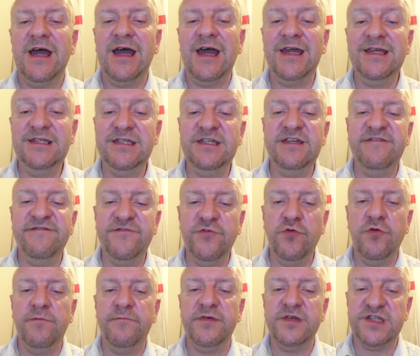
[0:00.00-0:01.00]

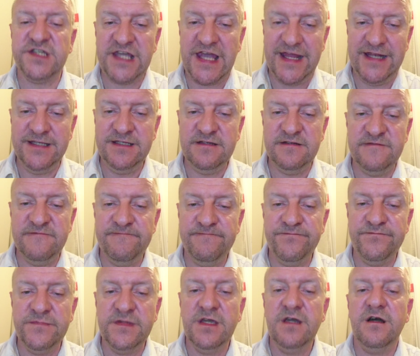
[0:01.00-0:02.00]
84%
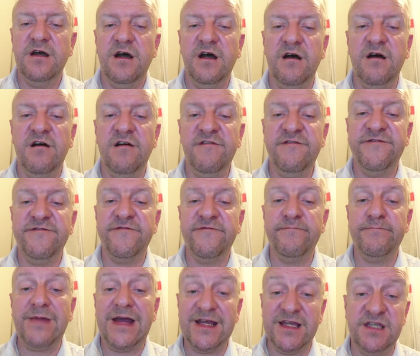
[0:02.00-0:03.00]
are
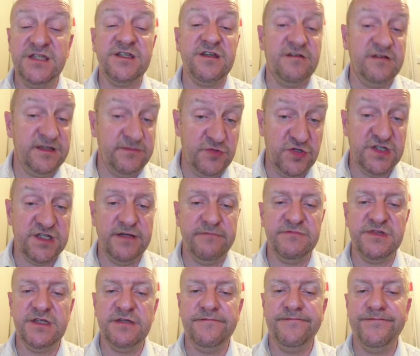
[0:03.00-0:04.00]
Pakistani
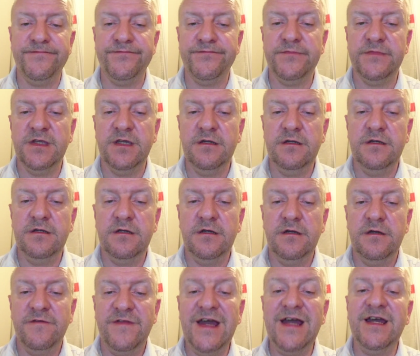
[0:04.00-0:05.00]
Muslims.
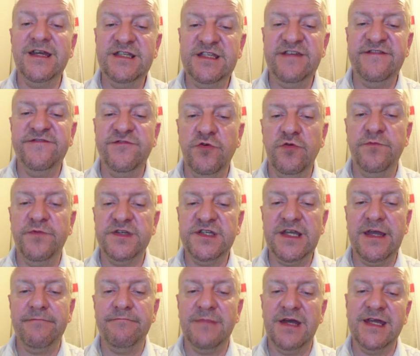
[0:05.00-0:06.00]
That
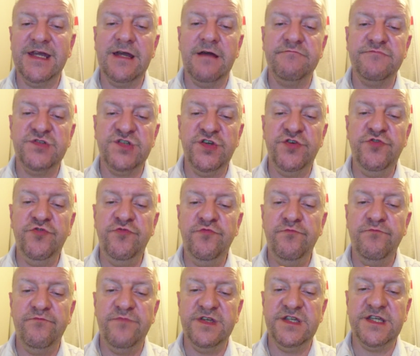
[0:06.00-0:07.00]
84% make up
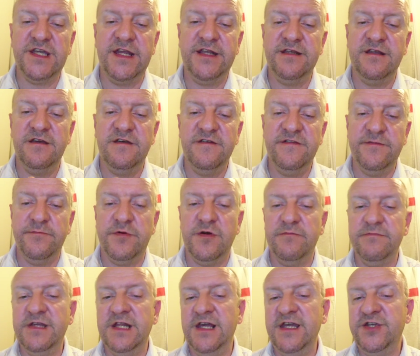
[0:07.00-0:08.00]
2% of the
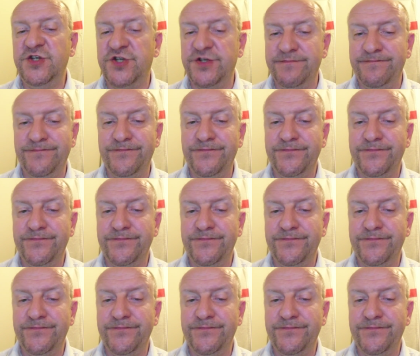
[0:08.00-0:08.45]
population.